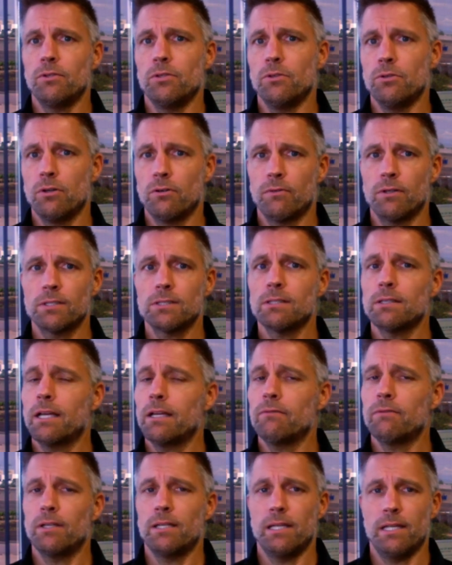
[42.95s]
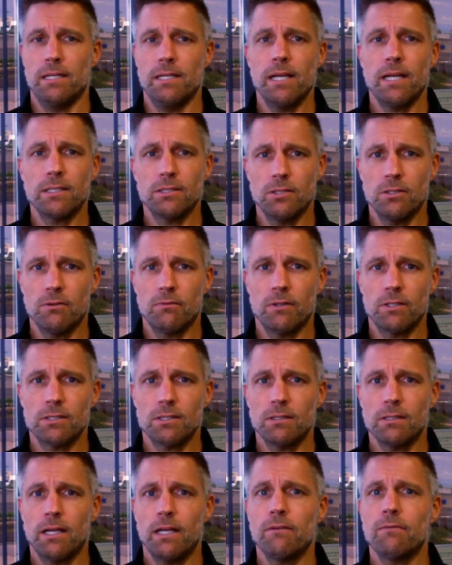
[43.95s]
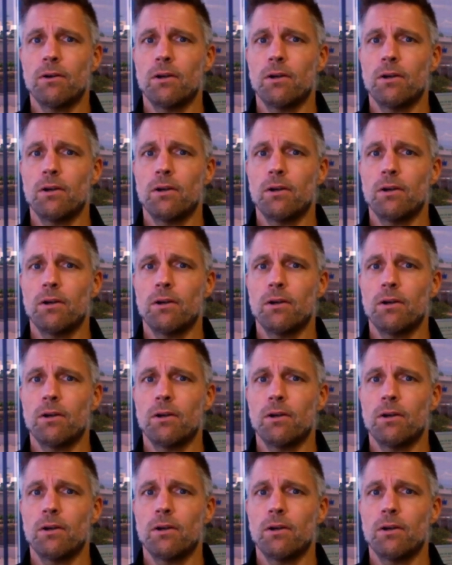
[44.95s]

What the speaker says: universal life, and index universal life